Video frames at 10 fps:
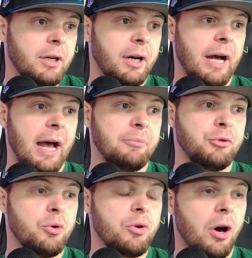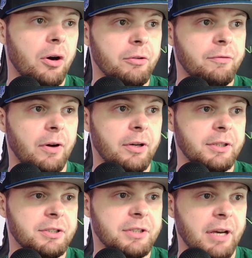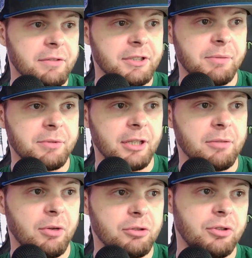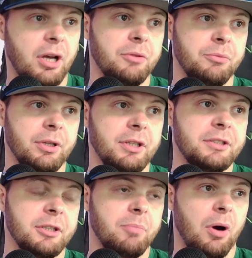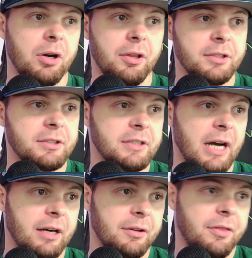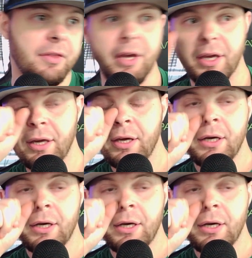Abdul Carter falling to 7 seems like the most unrealistic part of this entire thing.